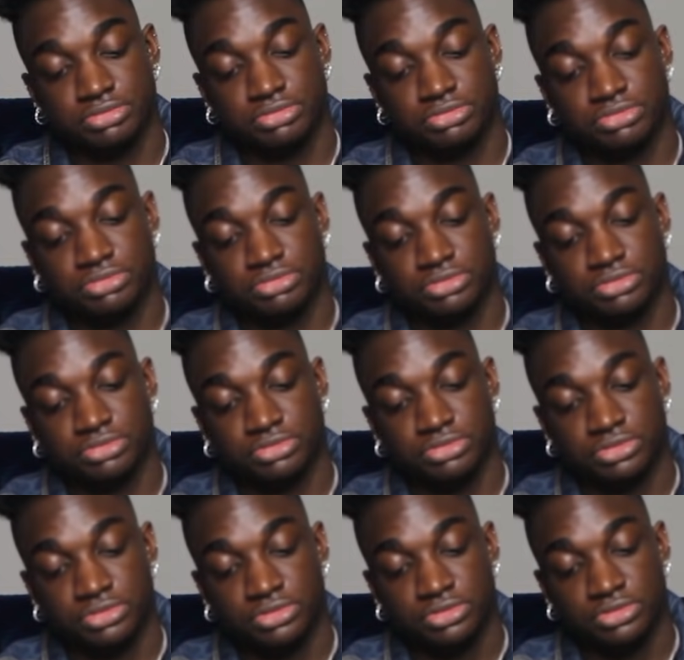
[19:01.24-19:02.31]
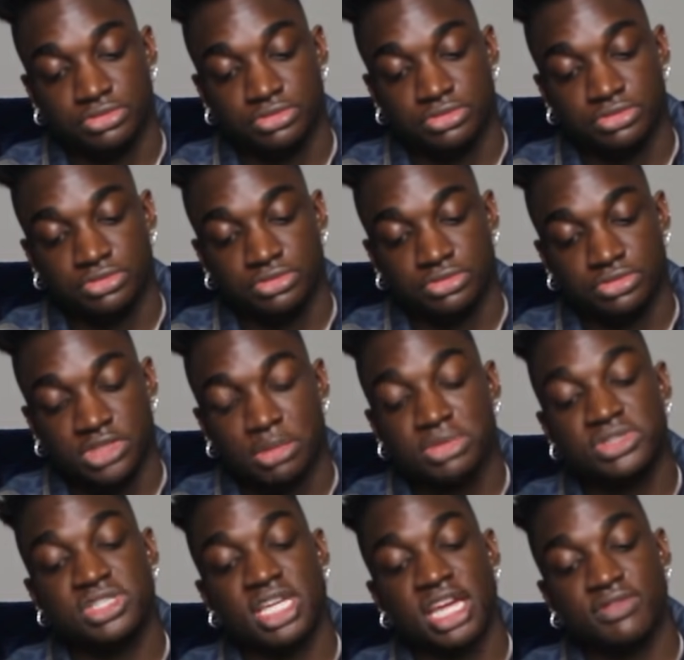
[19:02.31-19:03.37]
I'm
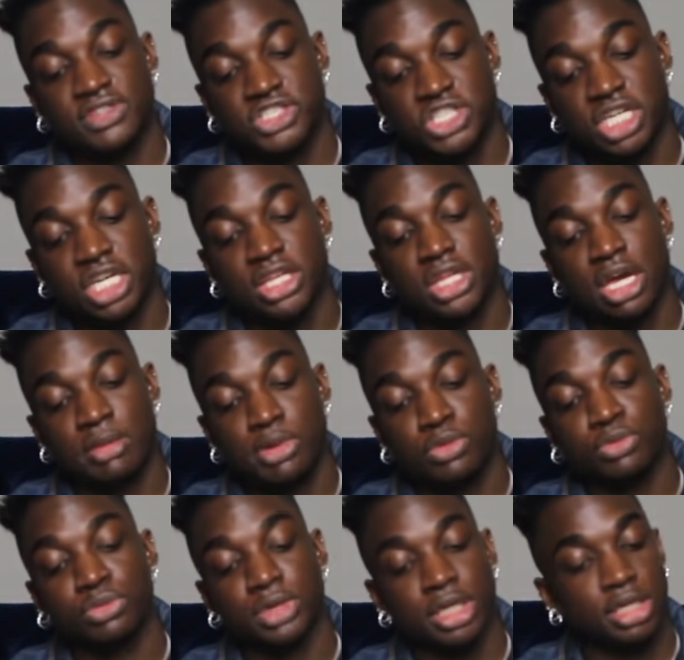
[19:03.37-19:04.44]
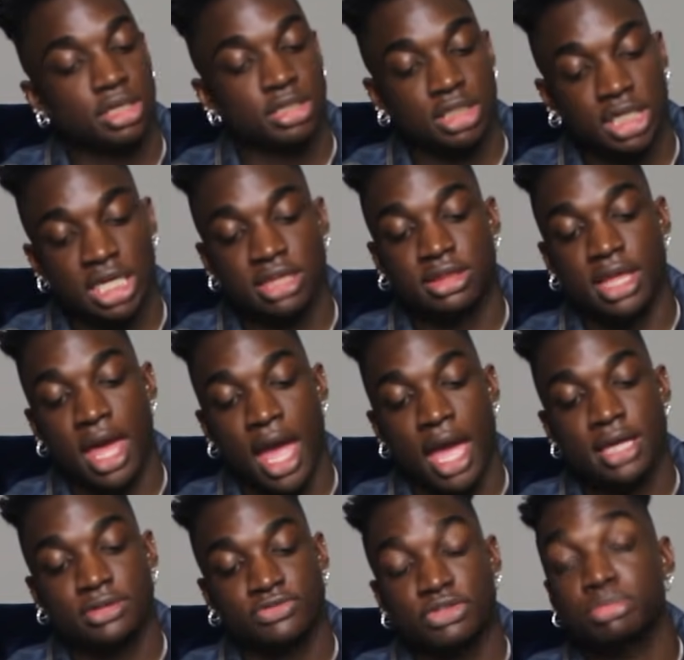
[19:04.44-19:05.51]
gonna save the chicken now. I'm gonna reheat
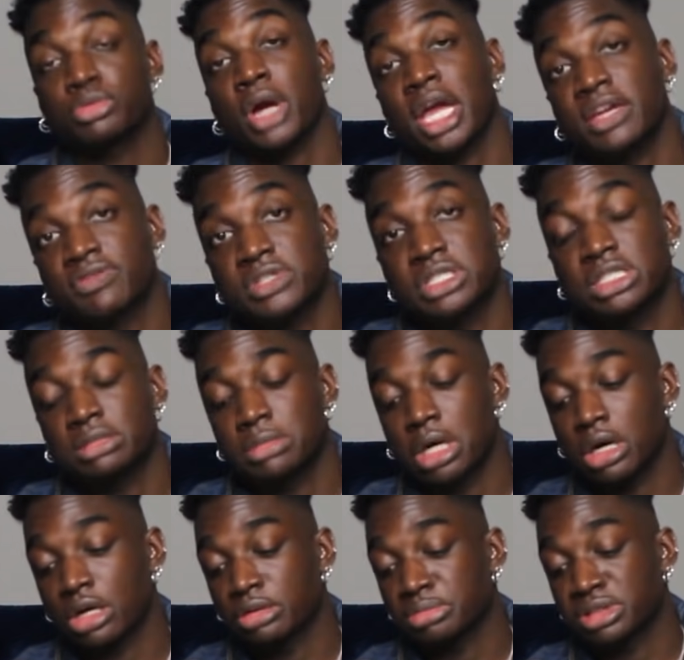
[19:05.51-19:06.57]
that for breakfast tomorrow.